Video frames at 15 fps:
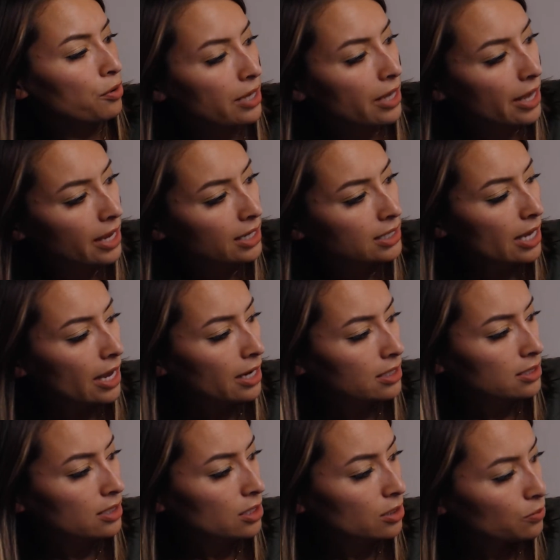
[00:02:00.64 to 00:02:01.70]

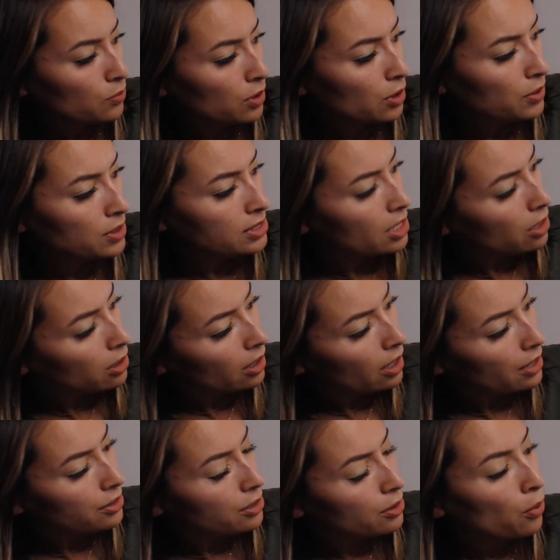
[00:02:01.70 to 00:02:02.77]
x-axis, we always start
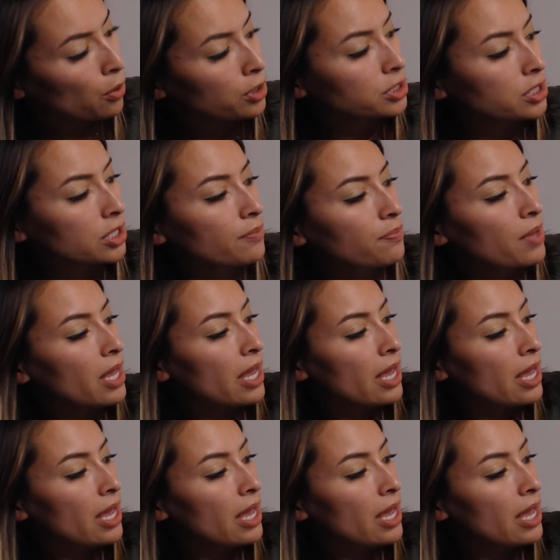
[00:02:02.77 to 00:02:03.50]
at the origin,